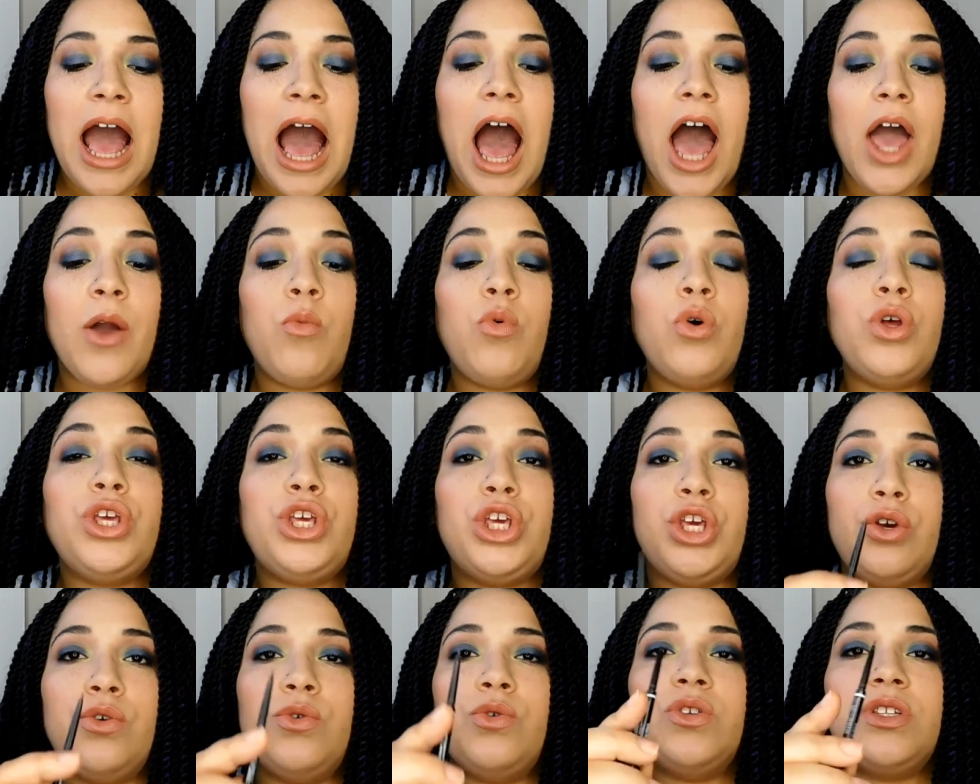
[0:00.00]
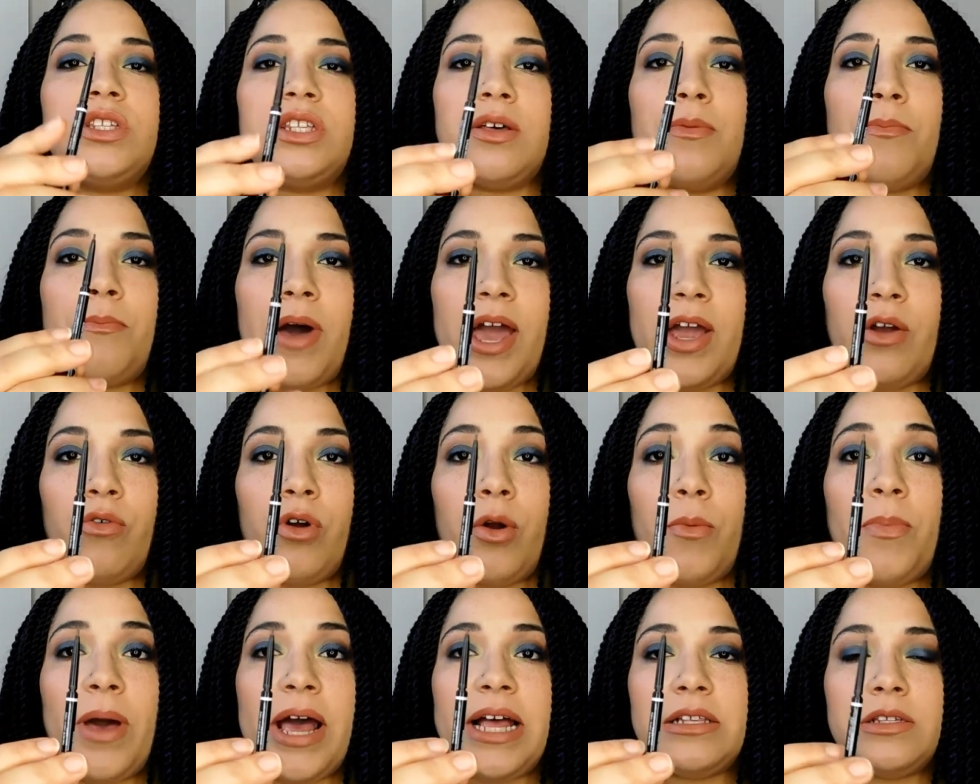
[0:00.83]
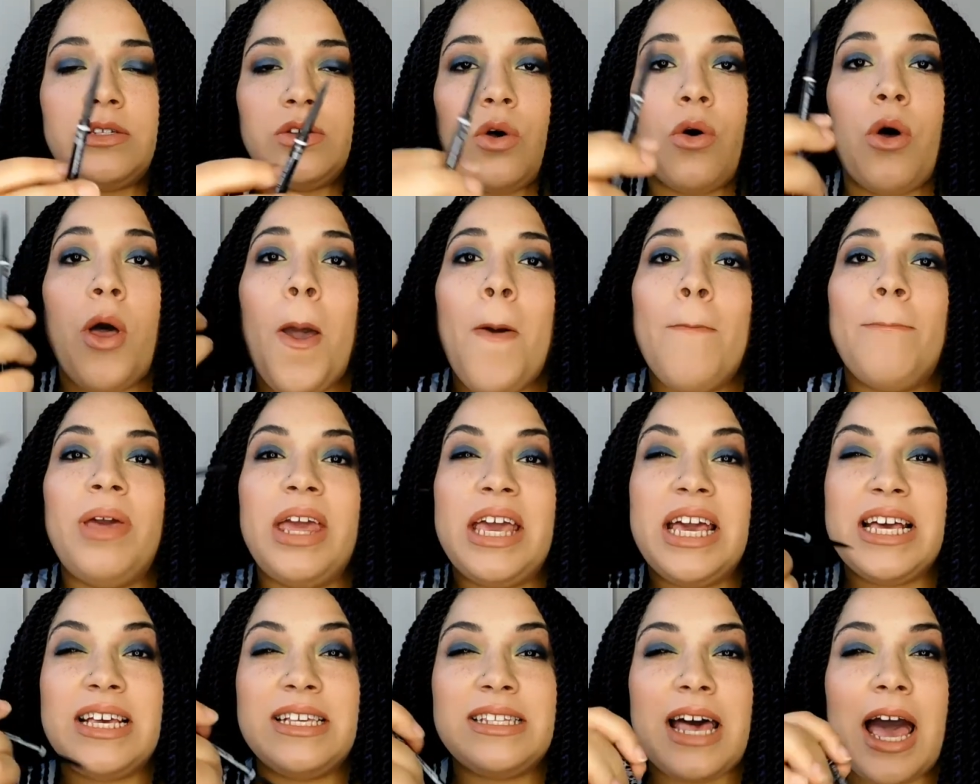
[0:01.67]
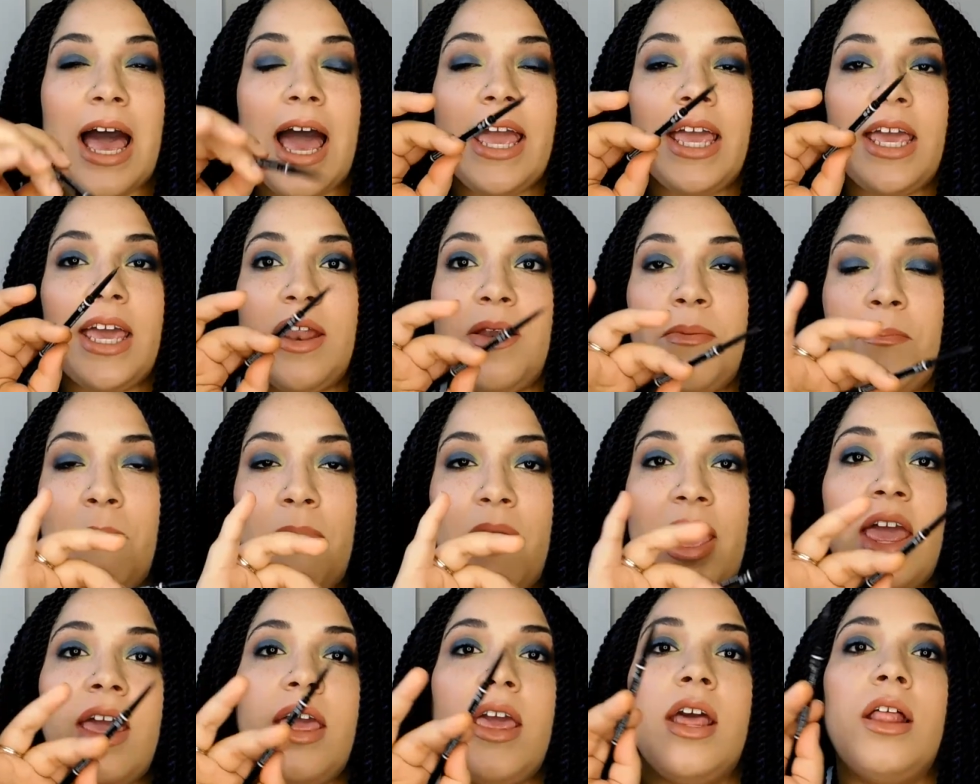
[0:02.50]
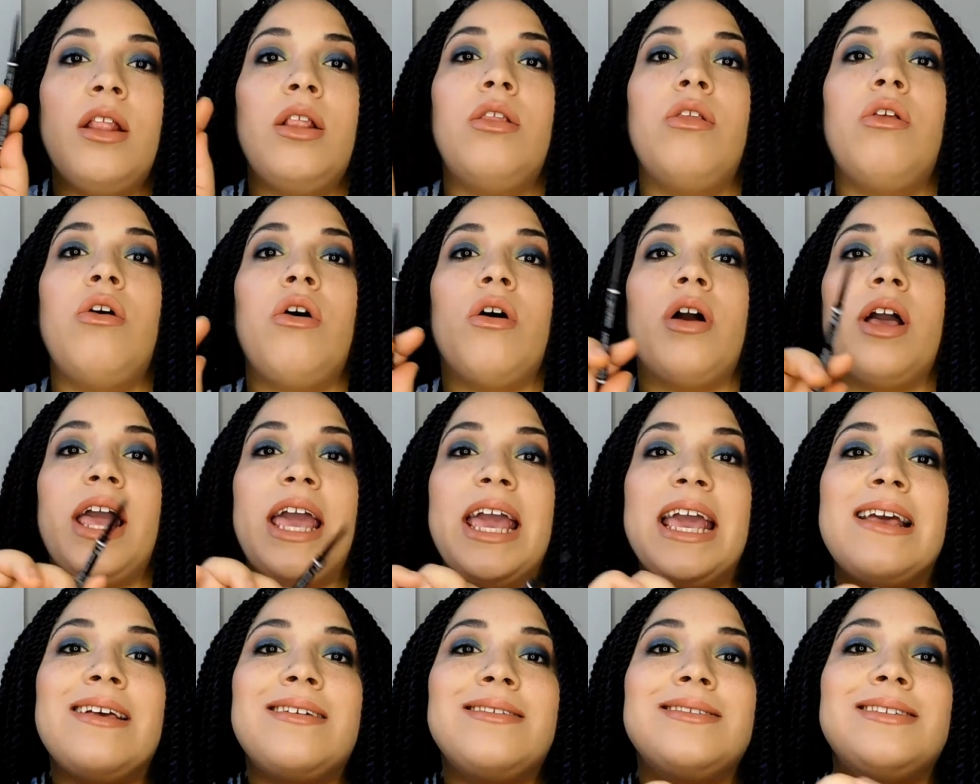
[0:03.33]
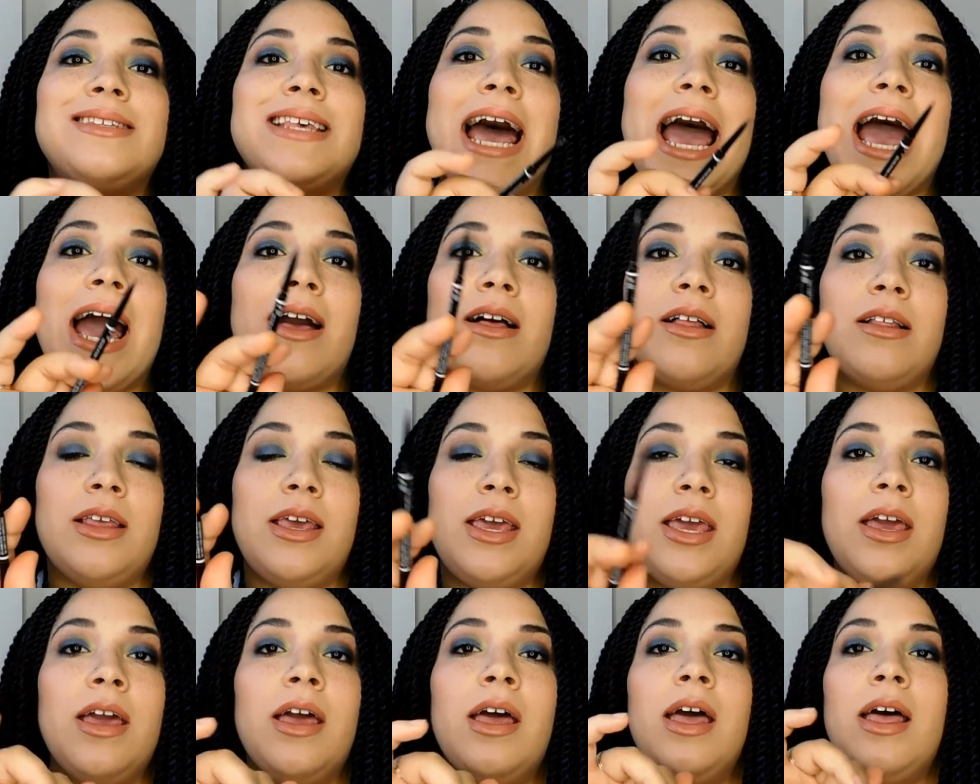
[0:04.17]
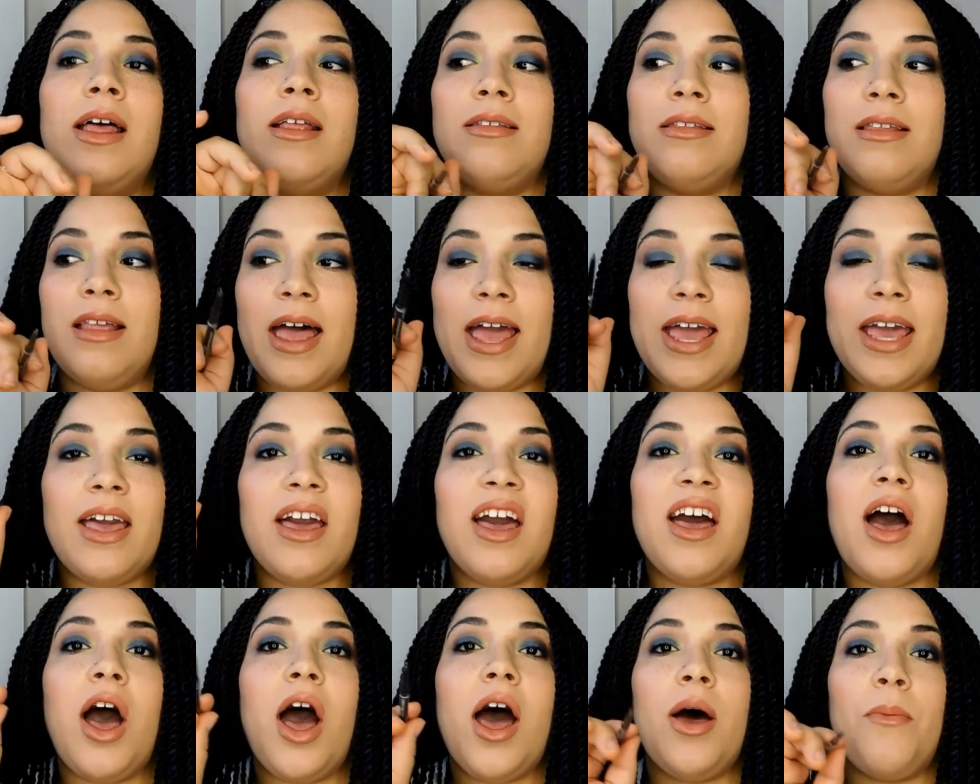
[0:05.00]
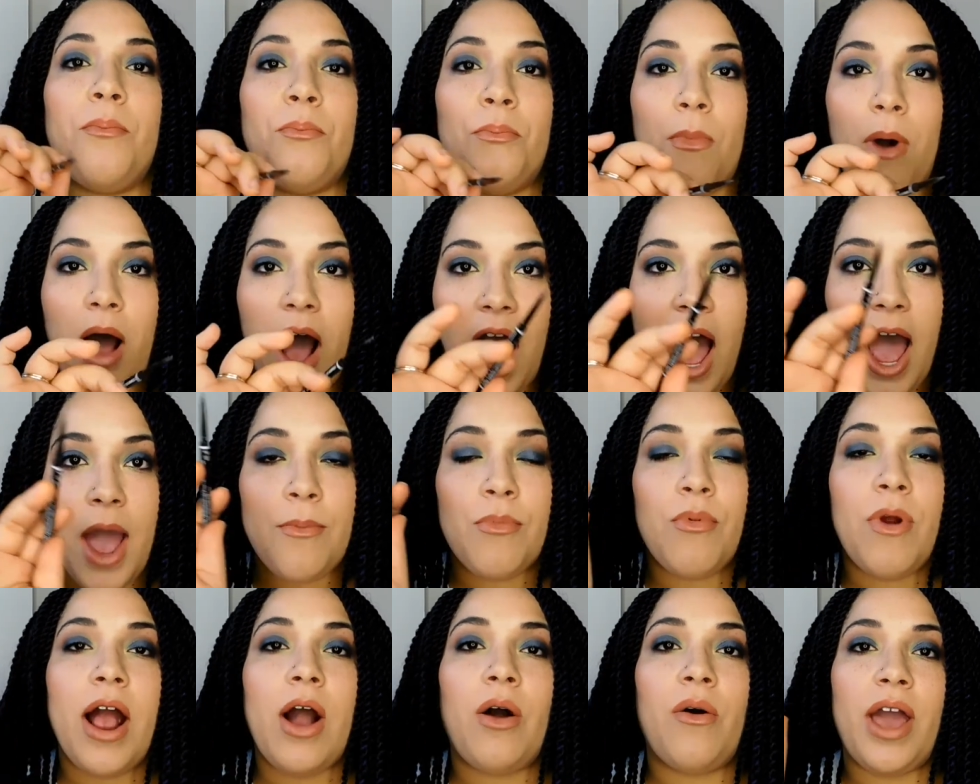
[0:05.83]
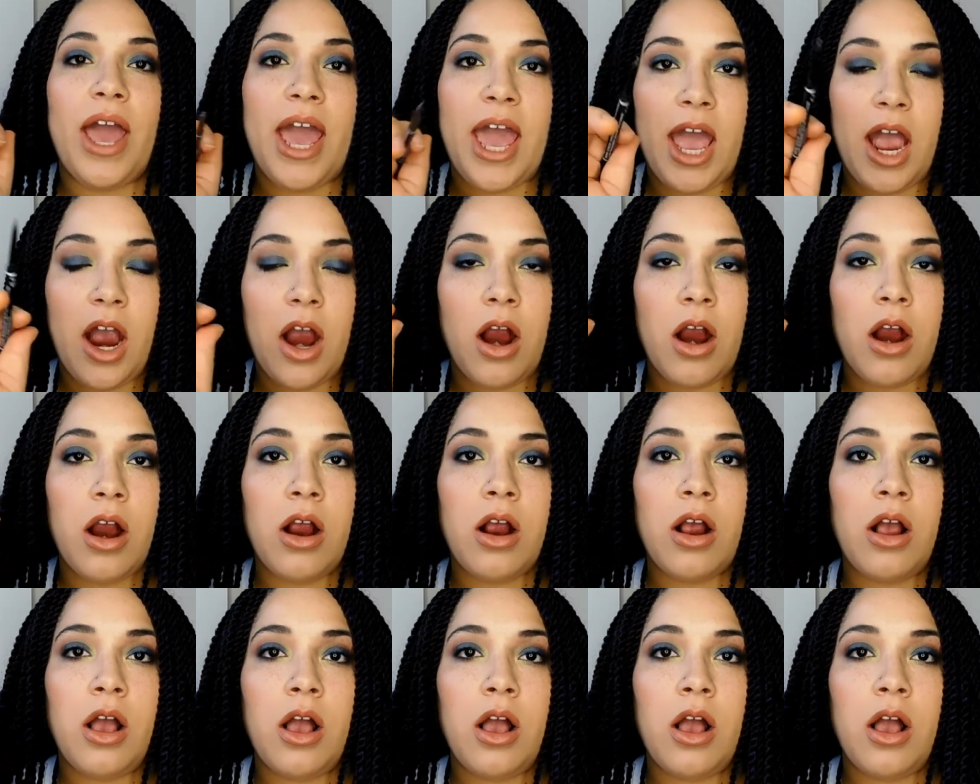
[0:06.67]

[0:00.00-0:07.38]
I will use the micro pencil because I can make it look exactly like an eyebrow hair.